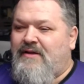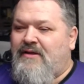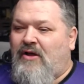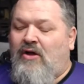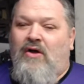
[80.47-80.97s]

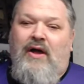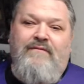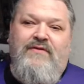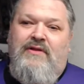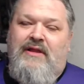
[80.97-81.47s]
I'm
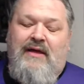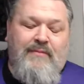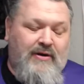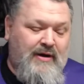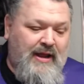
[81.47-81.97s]
feeling a lot
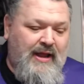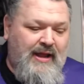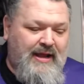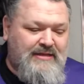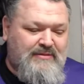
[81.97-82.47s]
better.
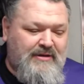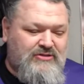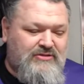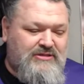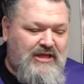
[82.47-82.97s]
I got some
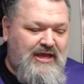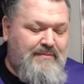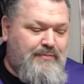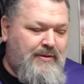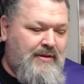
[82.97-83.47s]
extra sleep.